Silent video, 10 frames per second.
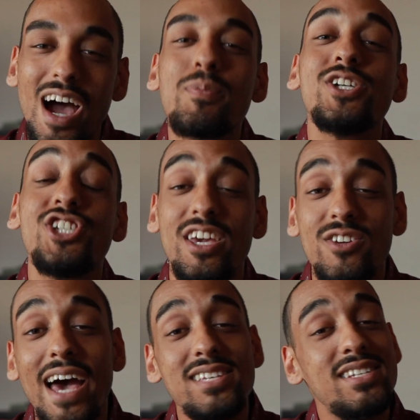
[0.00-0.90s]
I appreciate
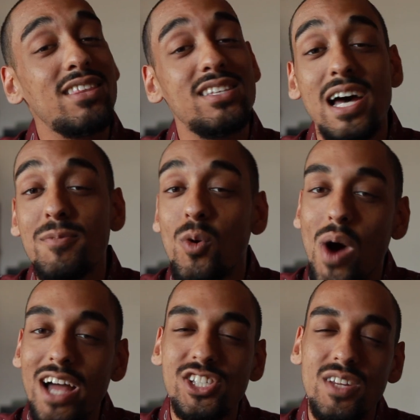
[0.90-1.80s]
you guys taking the time to
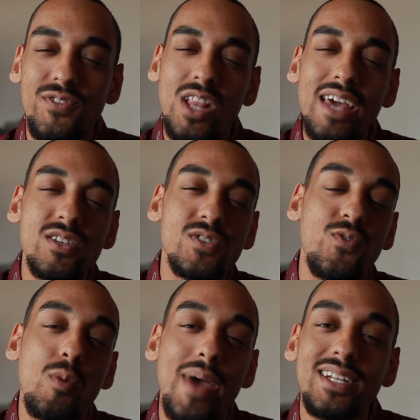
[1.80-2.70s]
watch, and if you like this
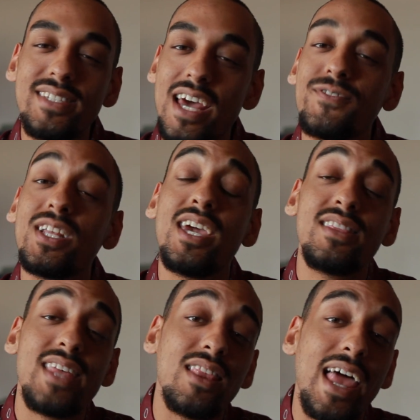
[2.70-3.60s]
format, definitely
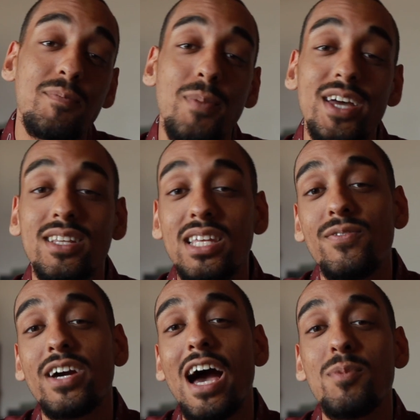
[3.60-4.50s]
hit that like button and
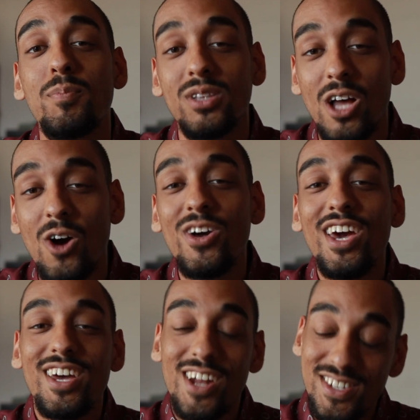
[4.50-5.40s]
leave a comment below,
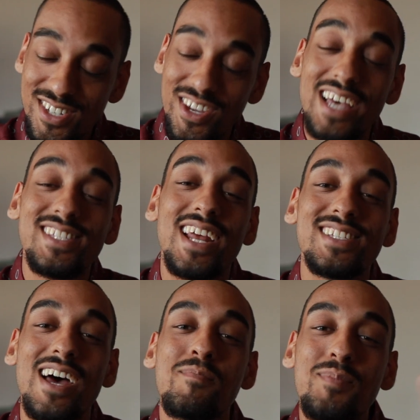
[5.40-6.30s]
and I'll see you guys
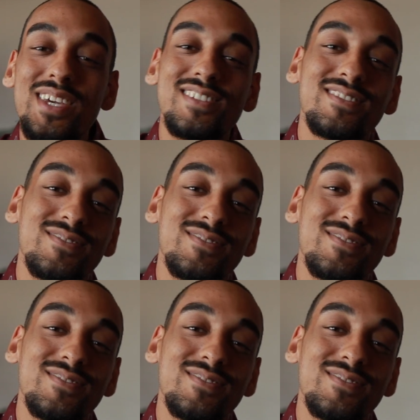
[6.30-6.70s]
next time. Peace.